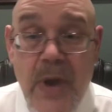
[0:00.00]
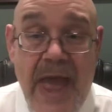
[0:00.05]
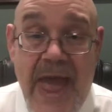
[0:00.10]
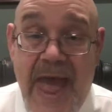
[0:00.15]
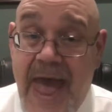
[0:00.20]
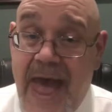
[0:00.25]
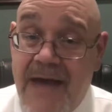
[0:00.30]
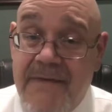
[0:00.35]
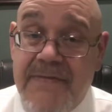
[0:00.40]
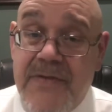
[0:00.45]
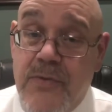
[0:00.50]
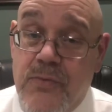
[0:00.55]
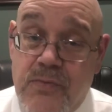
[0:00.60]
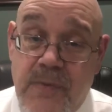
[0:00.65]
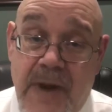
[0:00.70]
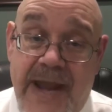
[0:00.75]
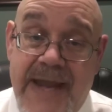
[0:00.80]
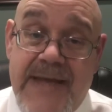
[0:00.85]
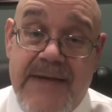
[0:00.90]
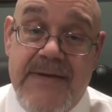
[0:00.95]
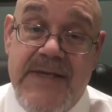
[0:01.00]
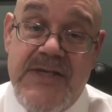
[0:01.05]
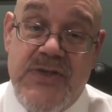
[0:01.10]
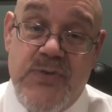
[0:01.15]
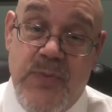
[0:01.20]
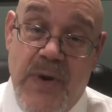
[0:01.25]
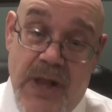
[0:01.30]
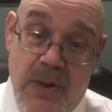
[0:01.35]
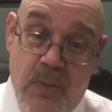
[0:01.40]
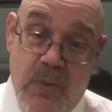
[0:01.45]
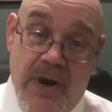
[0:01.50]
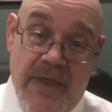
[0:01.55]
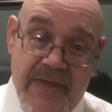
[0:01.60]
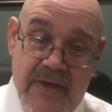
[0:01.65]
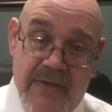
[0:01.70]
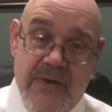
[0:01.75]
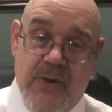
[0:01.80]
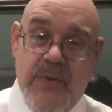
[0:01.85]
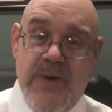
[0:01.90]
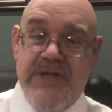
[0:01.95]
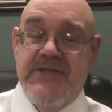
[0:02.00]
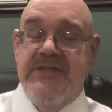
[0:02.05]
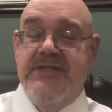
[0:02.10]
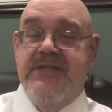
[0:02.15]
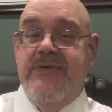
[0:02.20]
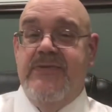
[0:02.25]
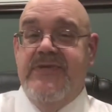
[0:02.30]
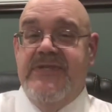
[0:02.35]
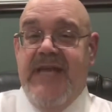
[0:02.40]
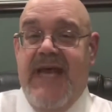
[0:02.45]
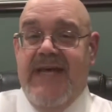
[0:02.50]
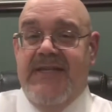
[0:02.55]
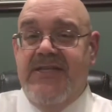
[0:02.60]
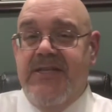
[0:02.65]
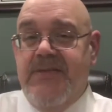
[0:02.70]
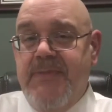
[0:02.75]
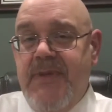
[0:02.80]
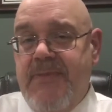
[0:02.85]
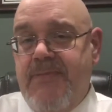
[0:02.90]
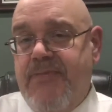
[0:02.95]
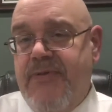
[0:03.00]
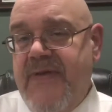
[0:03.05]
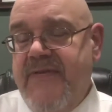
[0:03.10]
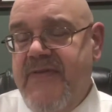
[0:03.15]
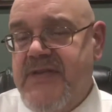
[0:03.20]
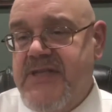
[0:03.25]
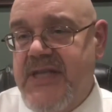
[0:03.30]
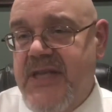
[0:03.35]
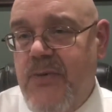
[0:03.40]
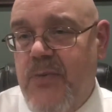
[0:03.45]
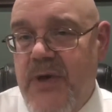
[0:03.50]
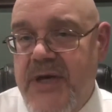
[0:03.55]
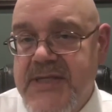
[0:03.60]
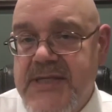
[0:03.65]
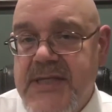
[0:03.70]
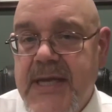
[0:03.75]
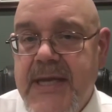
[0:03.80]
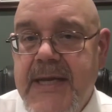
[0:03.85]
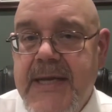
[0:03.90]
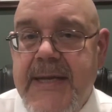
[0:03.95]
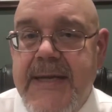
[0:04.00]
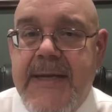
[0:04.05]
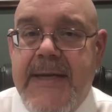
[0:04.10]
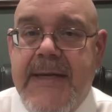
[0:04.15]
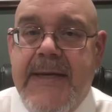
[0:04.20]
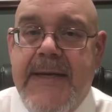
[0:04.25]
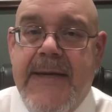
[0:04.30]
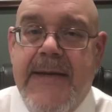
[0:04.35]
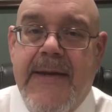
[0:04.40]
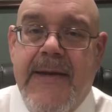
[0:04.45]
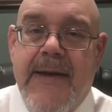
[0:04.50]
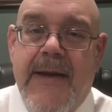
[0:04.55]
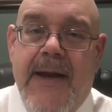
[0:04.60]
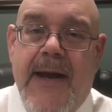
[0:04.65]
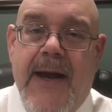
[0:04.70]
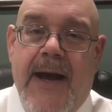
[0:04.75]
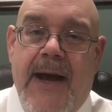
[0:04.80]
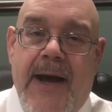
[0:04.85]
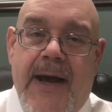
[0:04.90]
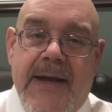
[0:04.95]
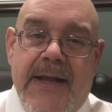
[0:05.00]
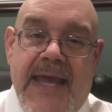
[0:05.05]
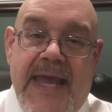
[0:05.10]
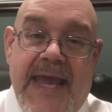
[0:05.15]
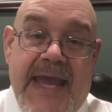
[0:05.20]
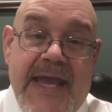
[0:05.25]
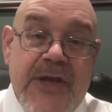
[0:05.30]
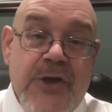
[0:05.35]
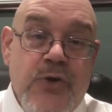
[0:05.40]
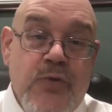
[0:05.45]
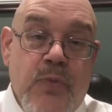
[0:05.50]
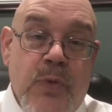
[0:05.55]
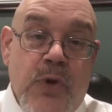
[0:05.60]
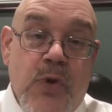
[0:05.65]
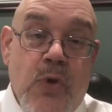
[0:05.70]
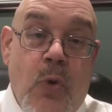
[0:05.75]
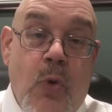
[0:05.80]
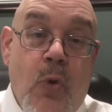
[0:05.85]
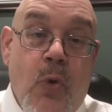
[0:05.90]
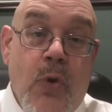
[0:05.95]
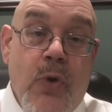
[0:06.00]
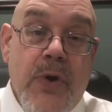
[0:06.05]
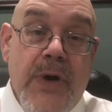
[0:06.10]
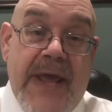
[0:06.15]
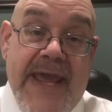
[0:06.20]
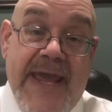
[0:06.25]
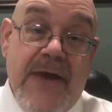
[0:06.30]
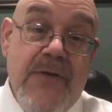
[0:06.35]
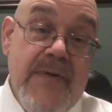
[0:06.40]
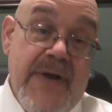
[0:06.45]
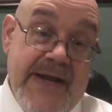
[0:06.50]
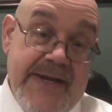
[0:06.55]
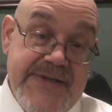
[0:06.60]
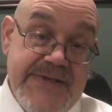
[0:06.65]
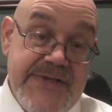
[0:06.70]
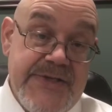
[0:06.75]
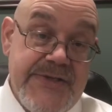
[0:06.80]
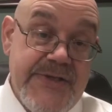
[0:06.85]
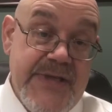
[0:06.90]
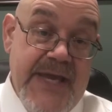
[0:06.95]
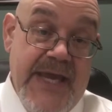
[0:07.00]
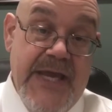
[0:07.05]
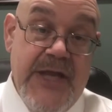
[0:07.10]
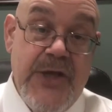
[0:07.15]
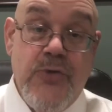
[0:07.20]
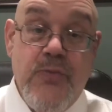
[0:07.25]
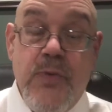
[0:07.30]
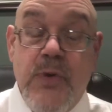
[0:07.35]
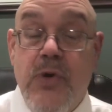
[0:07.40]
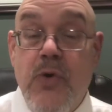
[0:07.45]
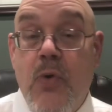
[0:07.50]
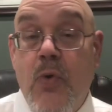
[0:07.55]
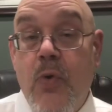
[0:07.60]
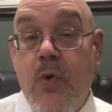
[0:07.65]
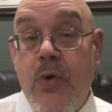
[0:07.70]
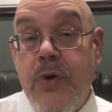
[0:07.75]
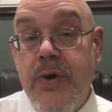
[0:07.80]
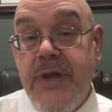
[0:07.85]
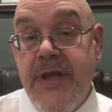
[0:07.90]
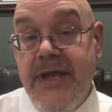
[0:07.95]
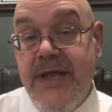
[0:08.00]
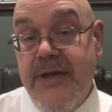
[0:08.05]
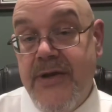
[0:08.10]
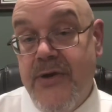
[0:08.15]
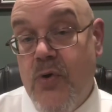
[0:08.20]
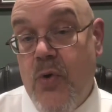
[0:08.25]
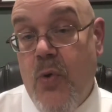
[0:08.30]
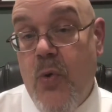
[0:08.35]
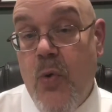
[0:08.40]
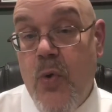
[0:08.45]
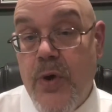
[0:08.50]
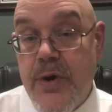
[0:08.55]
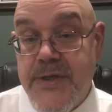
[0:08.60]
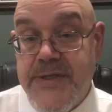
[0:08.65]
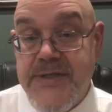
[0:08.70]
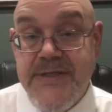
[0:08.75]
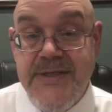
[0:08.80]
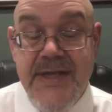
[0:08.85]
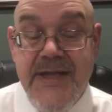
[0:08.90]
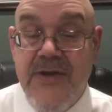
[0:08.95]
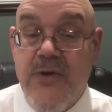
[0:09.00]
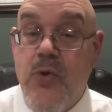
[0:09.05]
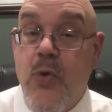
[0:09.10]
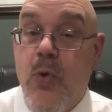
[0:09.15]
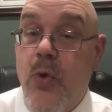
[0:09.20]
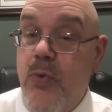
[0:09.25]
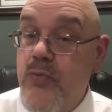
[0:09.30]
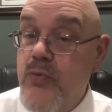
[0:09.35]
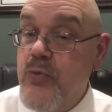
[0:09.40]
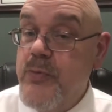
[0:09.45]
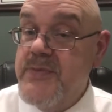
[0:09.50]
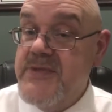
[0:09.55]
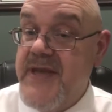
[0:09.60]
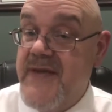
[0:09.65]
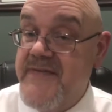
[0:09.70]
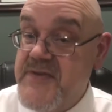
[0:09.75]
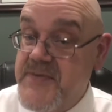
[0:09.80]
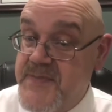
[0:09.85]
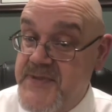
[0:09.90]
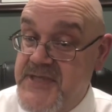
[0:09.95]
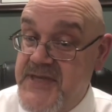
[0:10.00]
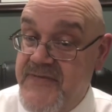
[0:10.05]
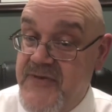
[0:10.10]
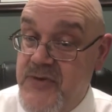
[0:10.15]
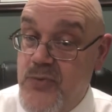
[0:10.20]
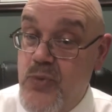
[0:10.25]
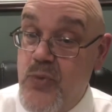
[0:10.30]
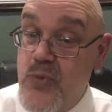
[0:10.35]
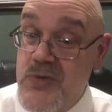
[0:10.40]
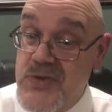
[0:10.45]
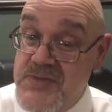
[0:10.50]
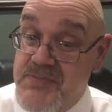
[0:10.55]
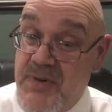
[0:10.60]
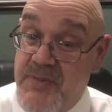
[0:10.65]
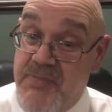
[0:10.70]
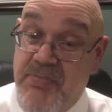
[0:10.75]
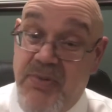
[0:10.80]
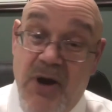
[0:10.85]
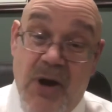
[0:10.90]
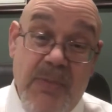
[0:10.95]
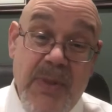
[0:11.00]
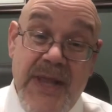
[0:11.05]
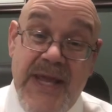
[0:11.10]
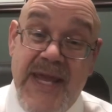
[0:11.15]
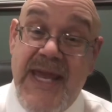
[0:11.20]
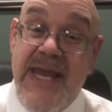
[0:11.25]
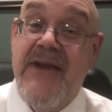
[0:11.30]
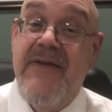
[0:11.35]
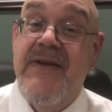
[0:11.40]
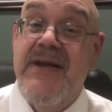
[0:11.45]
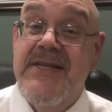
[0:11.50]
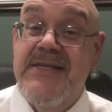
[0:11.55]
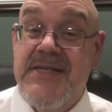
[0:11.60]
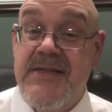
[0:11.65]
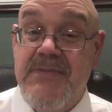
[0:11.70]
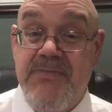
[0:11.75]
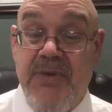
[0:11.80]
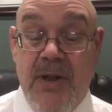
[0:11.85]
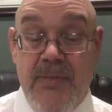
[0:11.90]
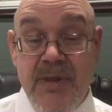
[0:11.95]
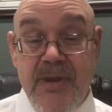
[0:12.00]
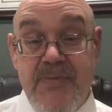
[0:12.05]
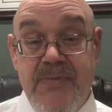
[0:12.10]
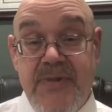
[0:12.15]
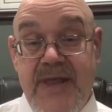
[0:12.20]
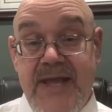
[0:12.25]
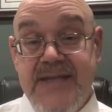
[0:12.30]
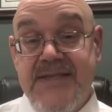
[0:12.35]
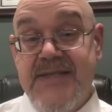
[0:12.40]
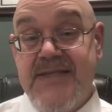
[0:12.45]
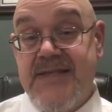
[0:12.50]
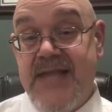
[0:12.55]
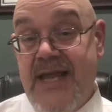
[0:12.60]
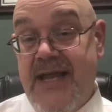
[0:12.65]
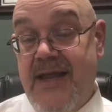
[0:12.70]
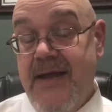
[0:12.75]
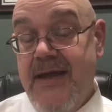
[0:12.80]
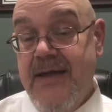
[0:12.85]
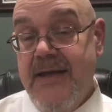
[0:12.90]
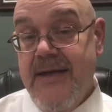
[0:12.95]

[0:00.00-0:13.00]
have the right as well. One of the other questions that was asked to me previously was, can you record hearings? Can you record in court? The courtrooms have specific rules, but public hearings in public places like